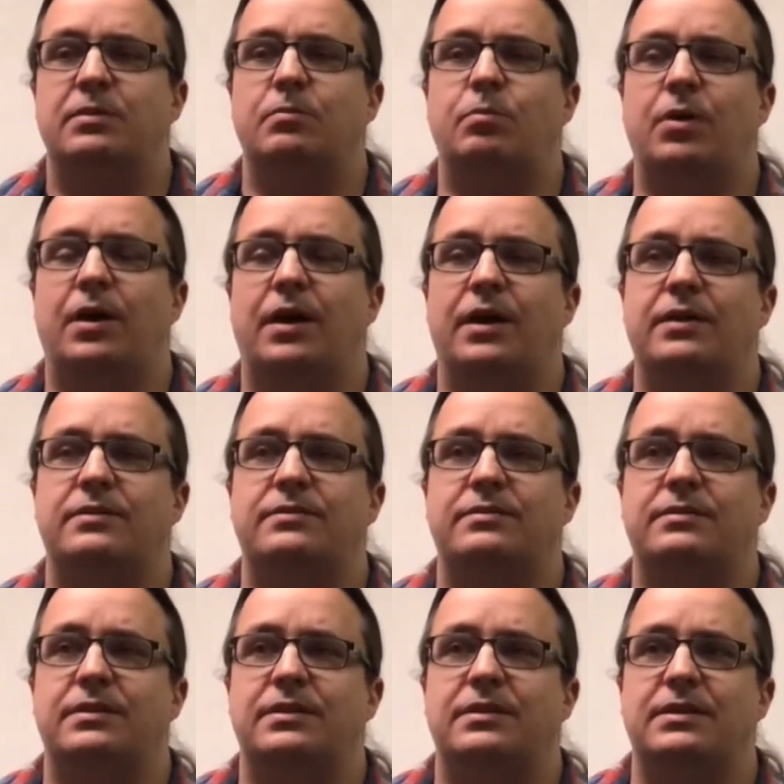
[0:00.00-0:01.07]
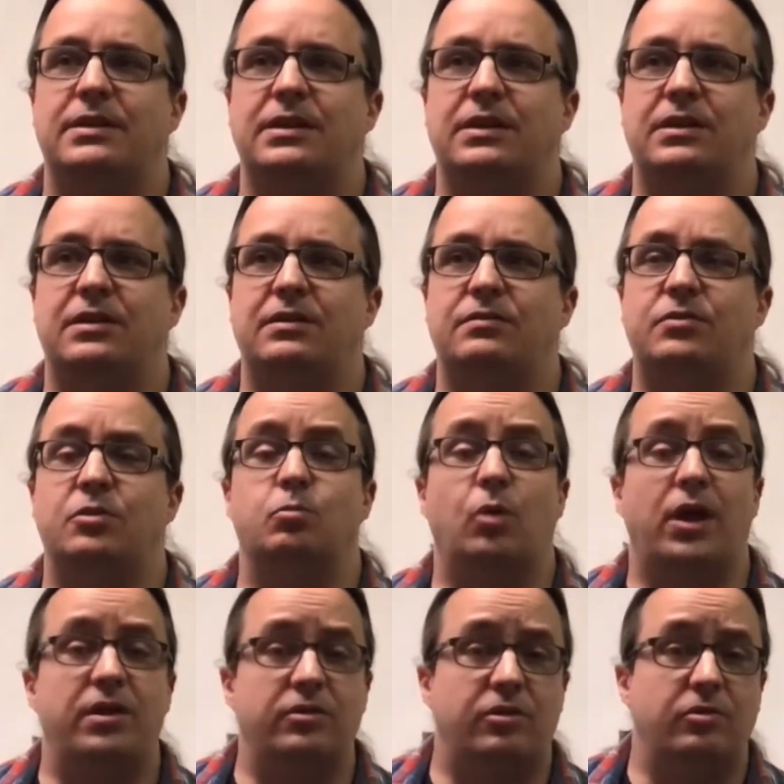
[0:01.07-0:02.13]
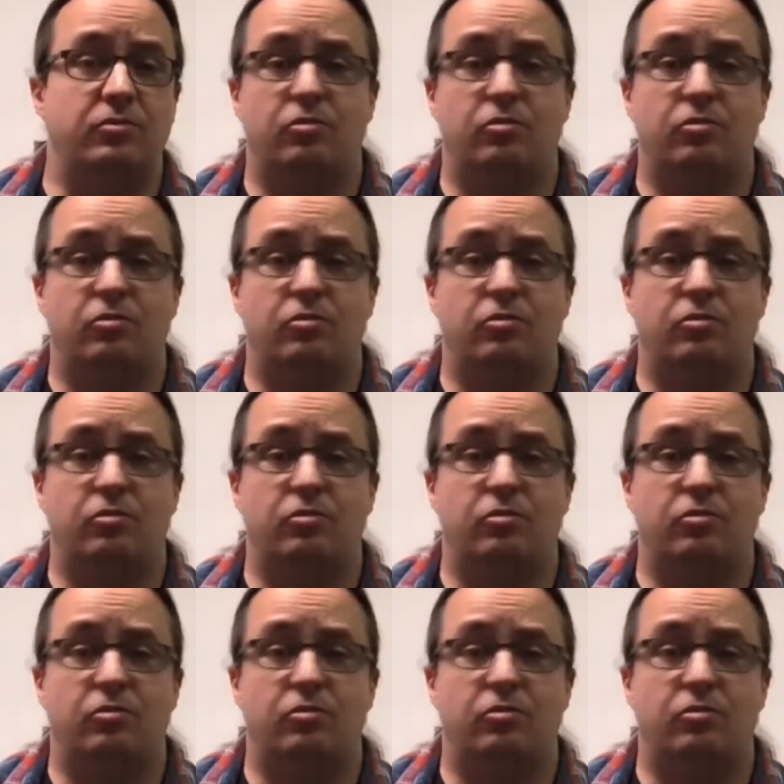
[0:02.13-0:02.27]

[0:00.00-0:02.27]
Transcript: But if you're brand new,